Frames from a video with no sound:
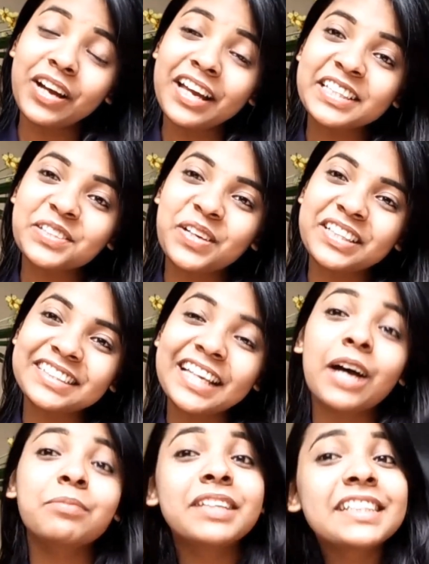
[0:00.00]
guys, what's
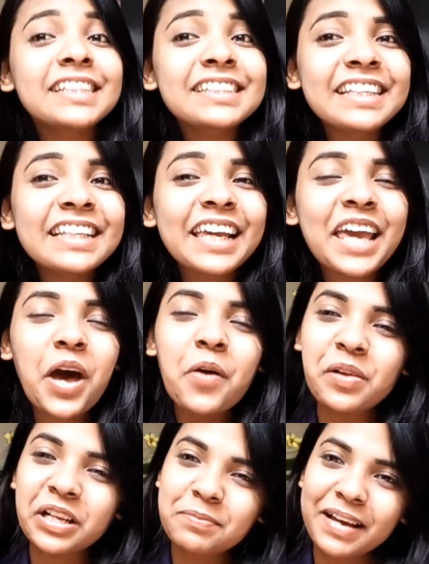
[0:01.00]
up? This is
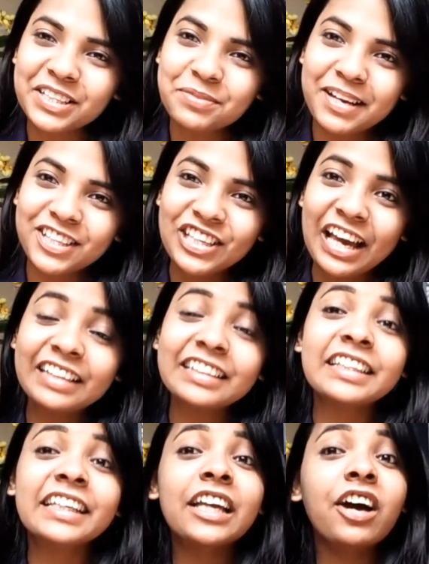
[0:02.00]
Titikhya. Welcome back to my channel,
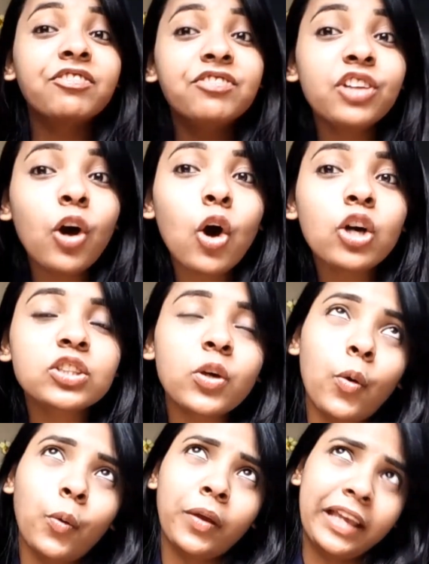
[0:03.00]
Titikhya Vlogs.
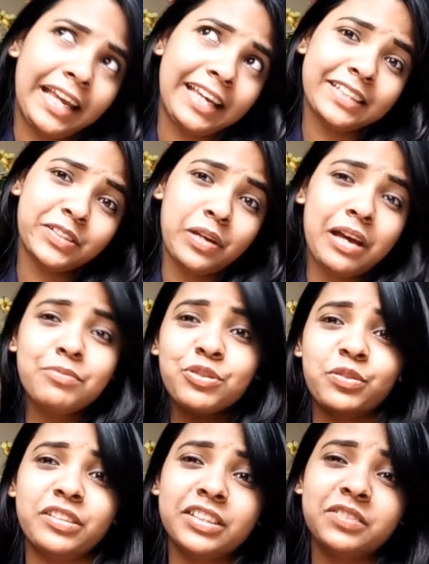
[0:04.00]
Okay, so I'm
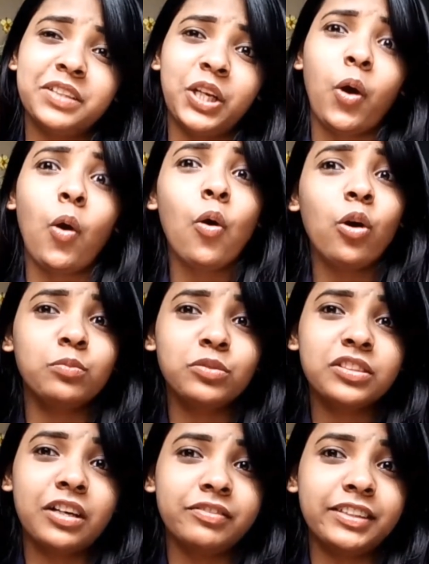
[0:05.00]
shooting this video
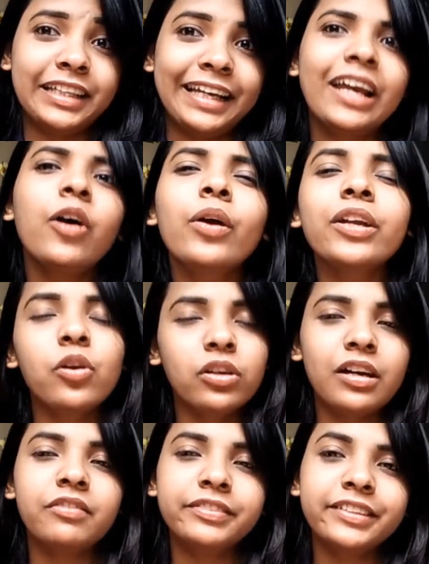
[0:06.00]
almost after a decade. Okay,
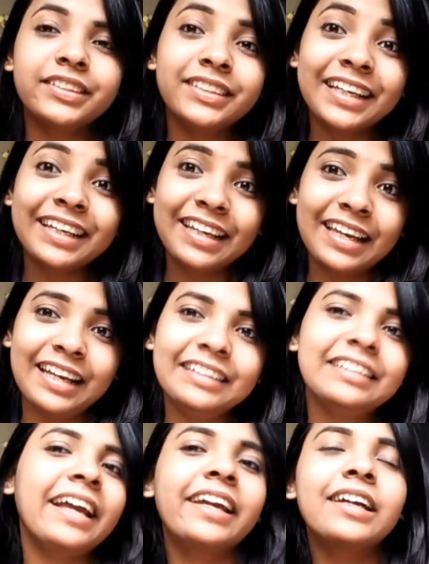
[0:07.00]
not after a
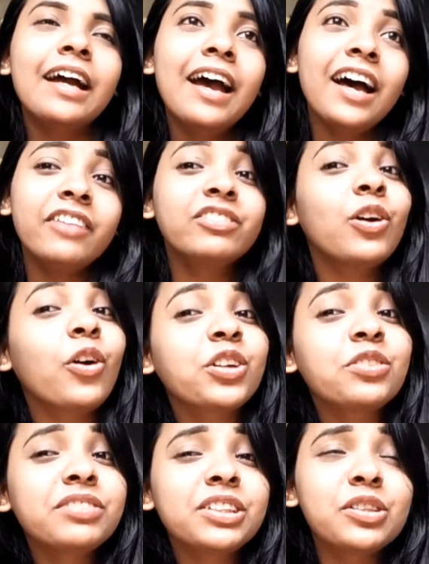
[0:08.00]
decade. Like, I have a
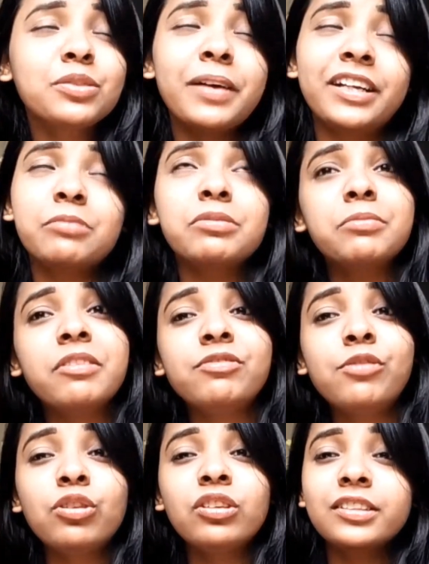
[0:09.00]
lot of videos piled up in my
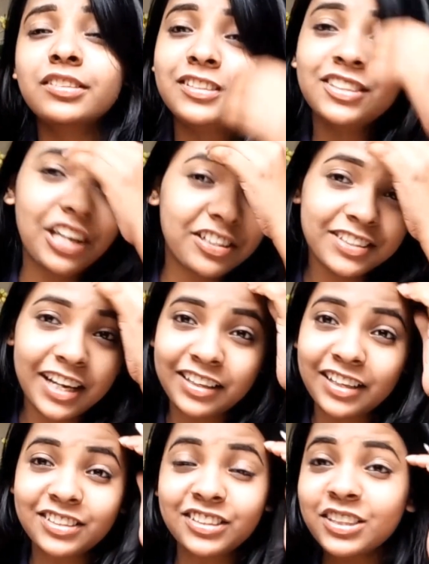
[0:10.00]
folder. It's just that
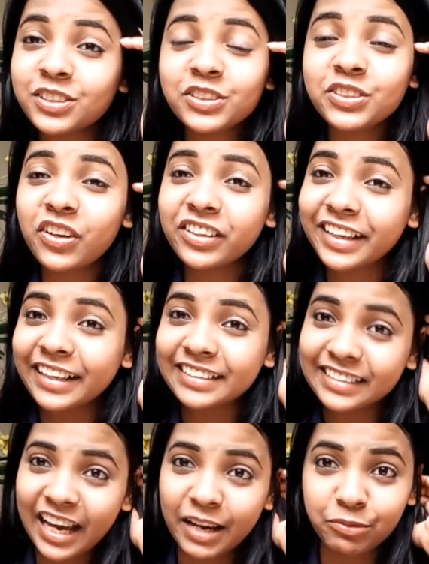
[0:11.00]
I just could not get
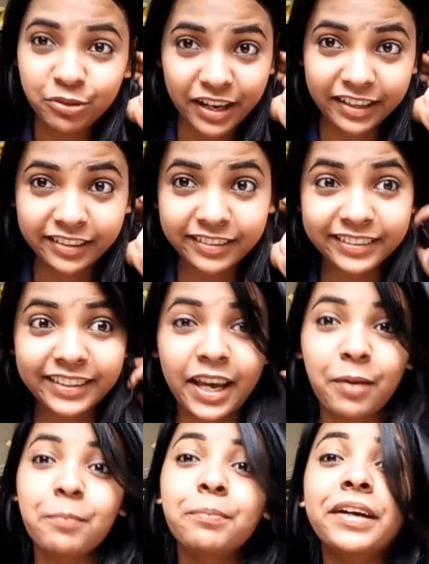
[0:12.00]
time to edit
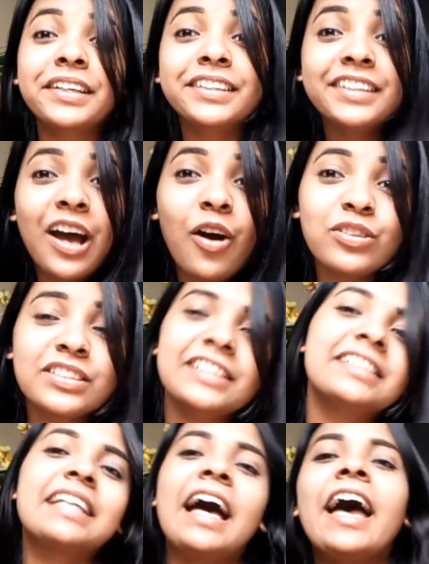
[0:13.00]
them. But now,
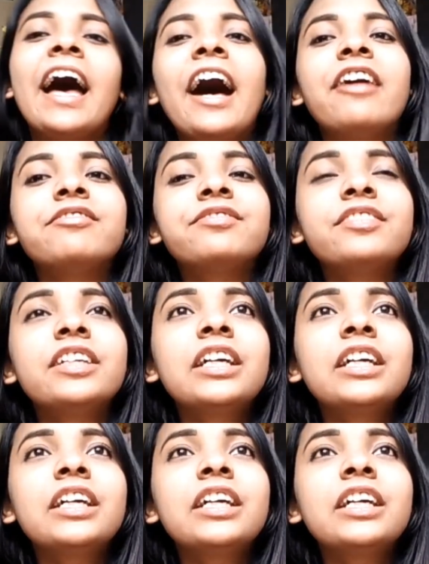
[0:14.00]
since I have